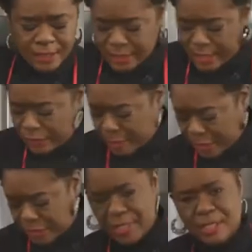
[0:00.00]
since I was
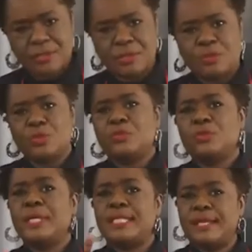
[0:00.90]
about 30 years old,
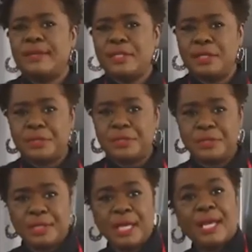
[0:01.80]
27 years.